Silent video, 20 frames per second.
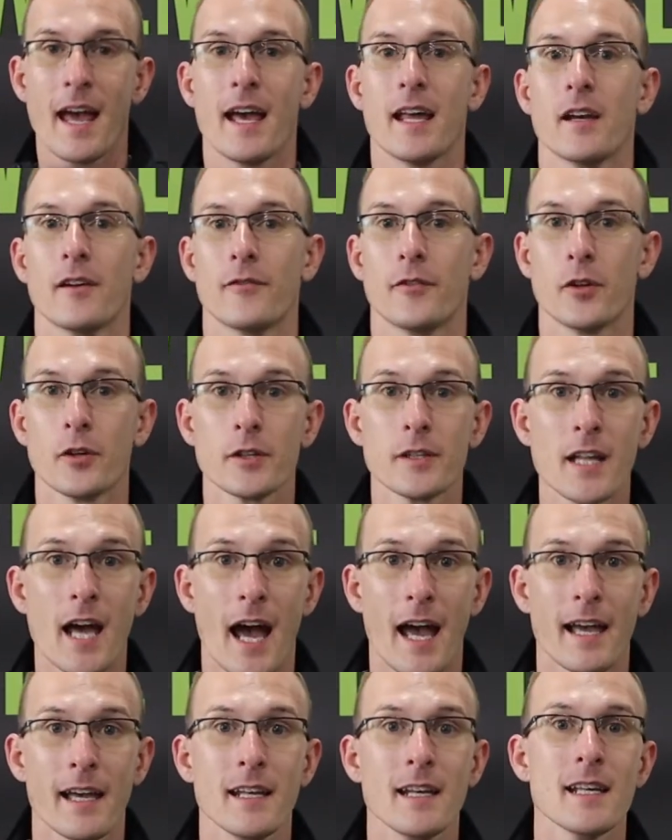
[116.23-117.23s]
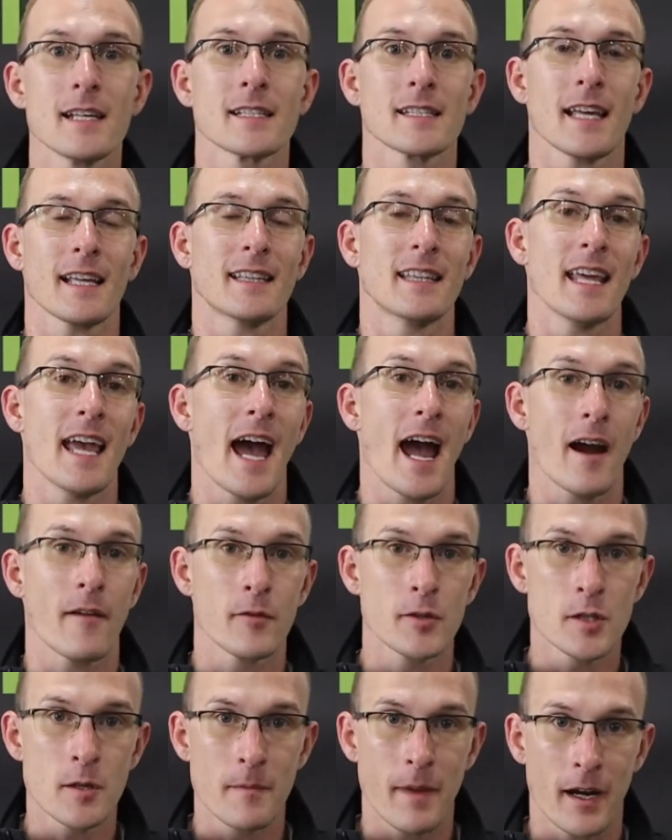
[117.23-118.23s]
And if your diet is like the
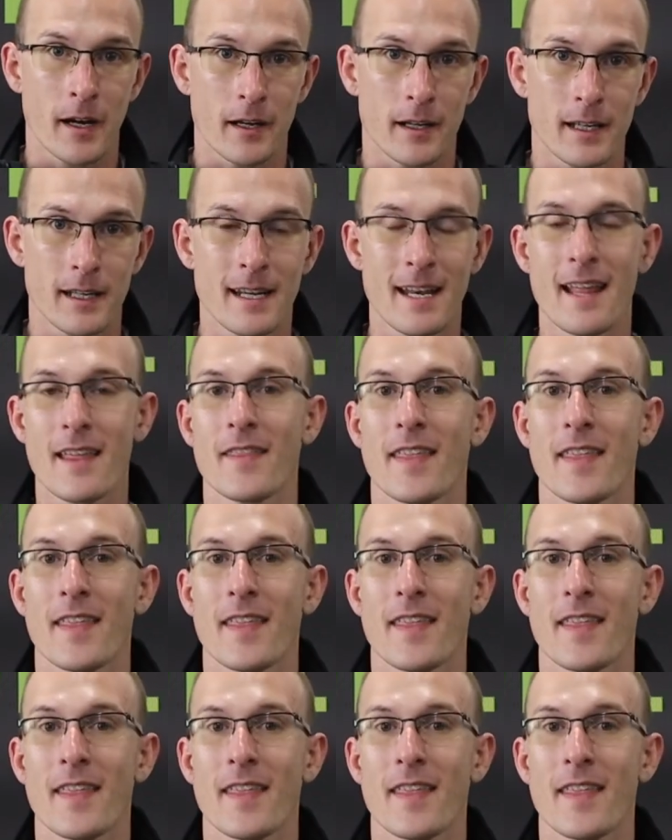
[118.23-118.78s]
average American